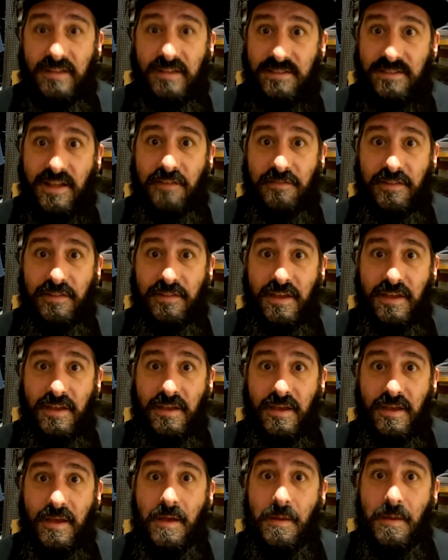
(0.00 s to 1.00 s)
it's definitely
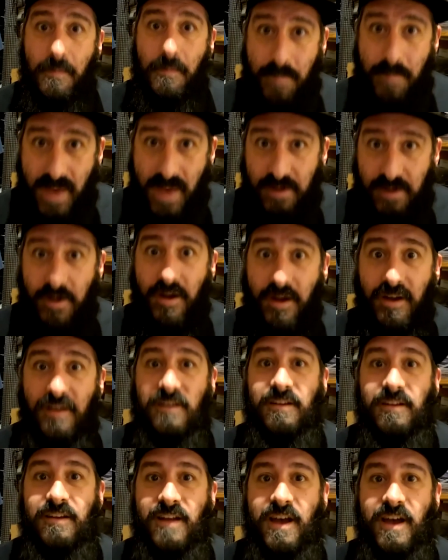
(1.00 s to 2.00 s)
better,
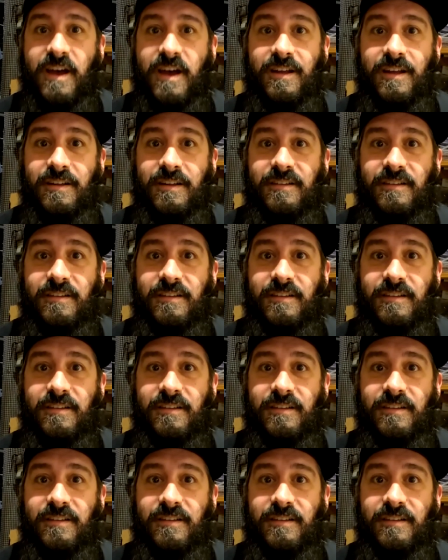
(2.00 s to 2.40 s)
not